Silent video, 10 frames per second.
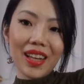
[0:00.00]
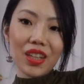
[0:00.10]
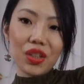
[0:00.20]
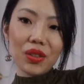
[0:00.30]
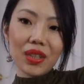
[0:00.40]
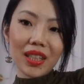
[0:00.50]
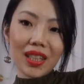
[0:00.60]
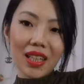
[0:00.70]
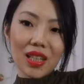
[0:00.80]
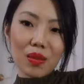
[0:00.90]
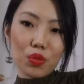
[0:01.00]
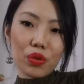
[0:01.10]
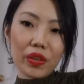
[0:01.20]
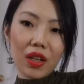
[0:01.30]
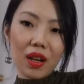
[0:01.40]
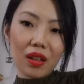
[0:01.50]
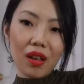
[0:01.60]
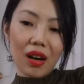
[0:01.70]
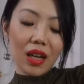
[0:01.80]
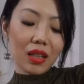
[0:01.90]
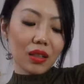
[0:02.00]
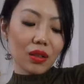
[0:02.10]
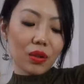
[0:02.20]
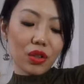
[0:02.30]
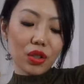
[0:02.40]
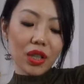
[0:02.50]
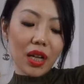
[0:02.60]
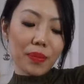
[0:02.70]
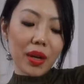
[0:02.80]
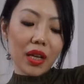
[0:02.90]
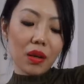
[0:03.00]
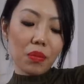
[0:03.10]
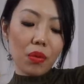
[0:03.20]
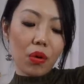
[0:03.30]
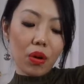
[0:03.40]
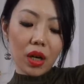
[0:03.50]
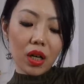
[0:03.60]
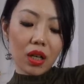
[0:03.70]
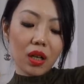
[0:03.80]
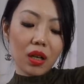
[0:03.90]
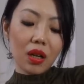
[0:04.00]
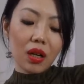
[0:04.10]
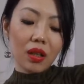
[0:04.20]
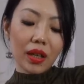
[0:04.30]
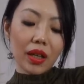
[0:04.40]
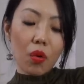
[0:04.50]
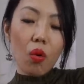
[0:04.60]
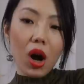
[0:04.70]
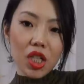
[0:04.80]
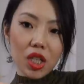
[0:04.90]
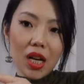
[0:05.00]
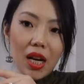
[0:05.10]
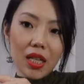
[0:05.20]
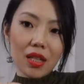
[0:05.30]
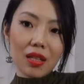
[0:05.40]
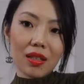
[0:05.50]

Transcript: And do you like that it's moving a lot or should I make it more like a watch size?